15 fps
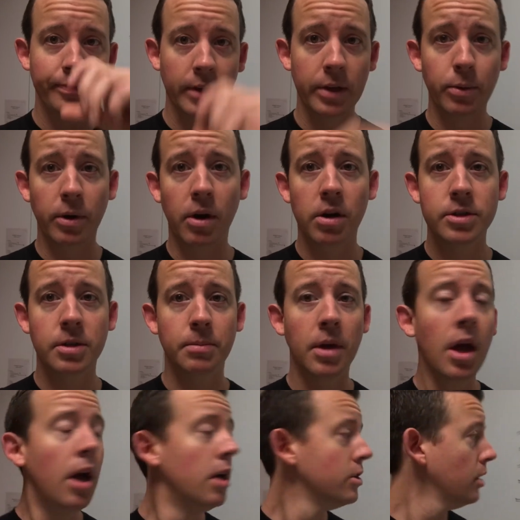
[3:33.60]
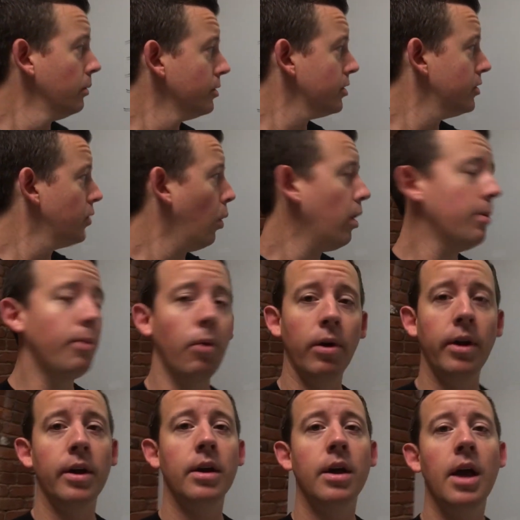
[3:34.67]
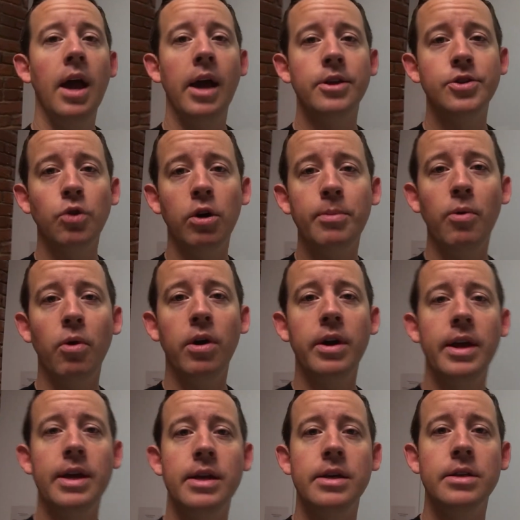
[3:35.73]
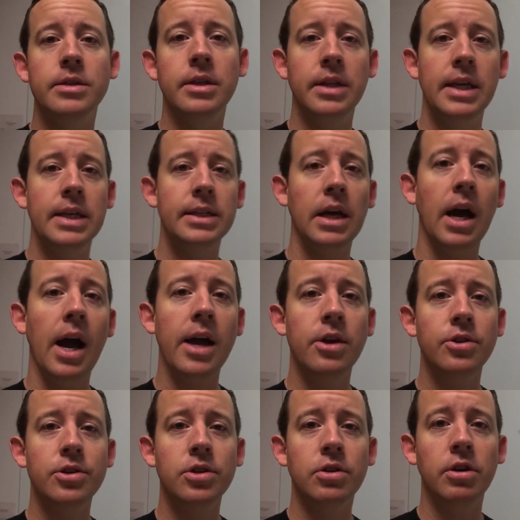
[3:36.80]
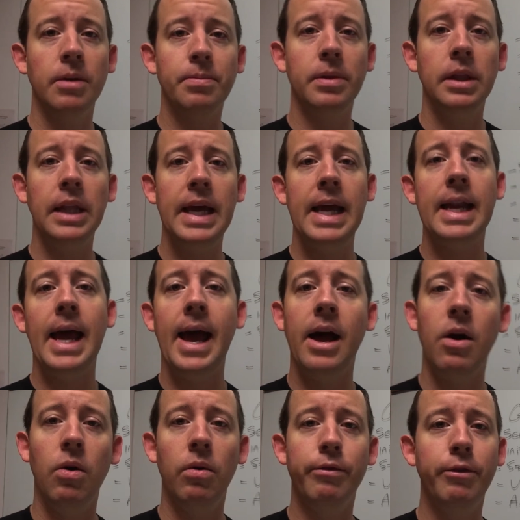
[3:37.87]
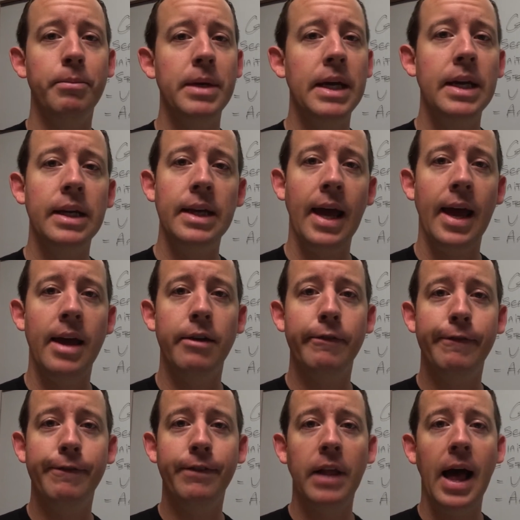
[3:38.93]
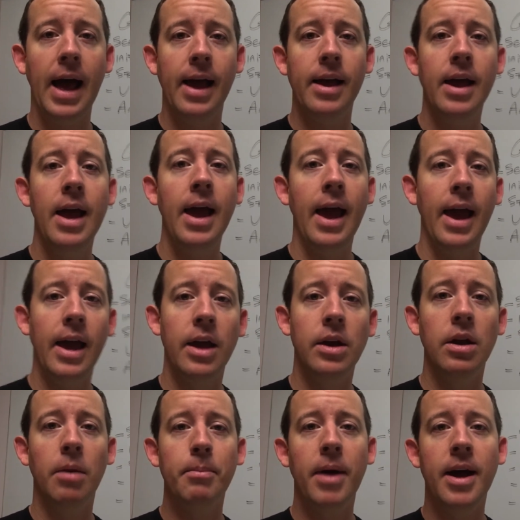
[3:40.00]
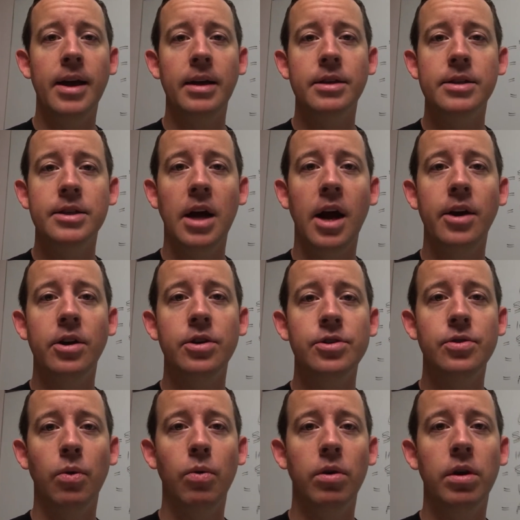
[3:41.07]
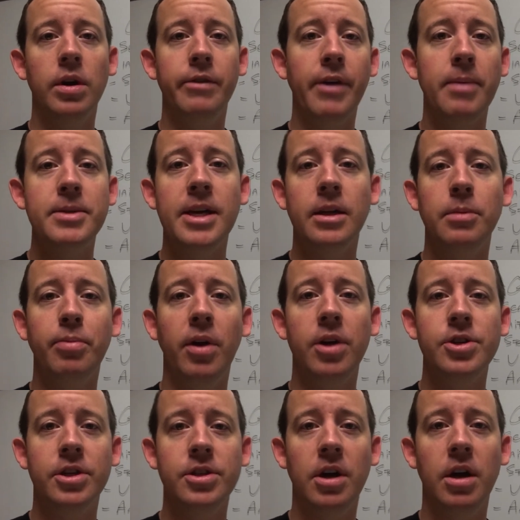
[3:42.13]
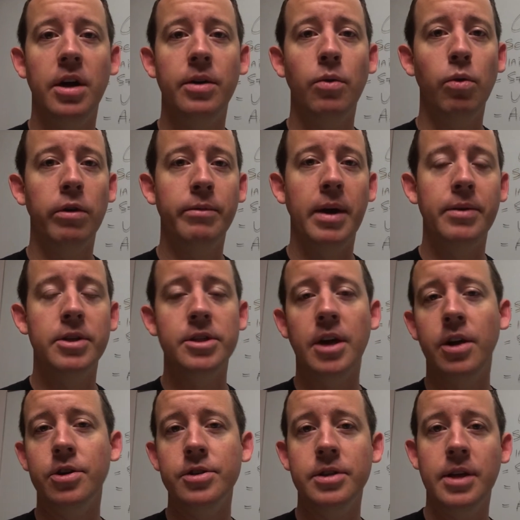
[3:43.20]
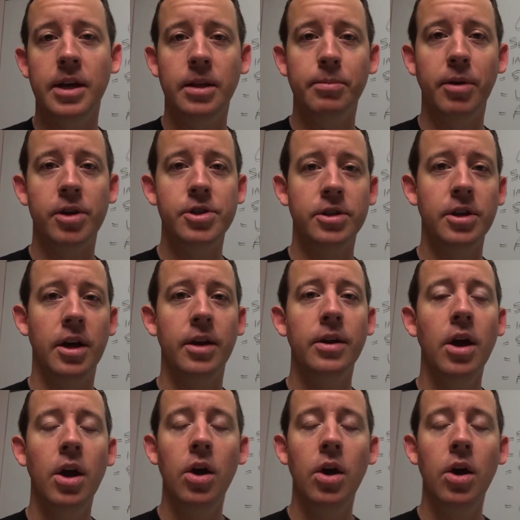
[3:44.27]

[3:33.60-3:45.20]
And we're awesome. So we'll storyboard it. And storyboard is the entire script laid out from beginning to end, flat. And my designers, or if I'm taking the project on, or my designers taking the project on,